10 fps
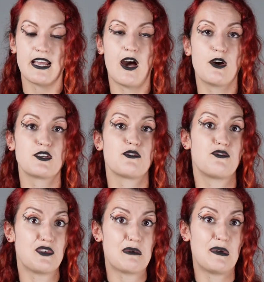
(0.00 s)
out
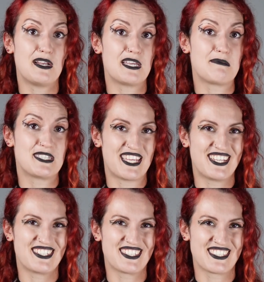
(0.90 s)
feeble
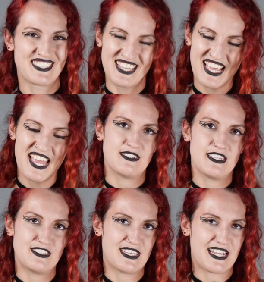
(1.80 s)
imitations,
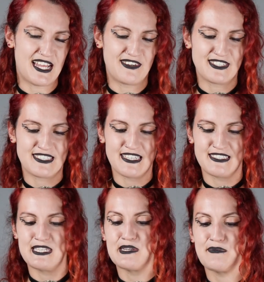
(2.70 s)
e.g. Clery says
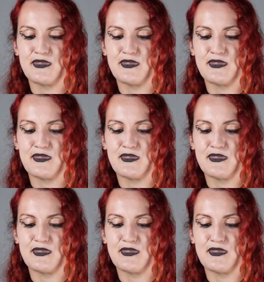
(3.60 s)
here.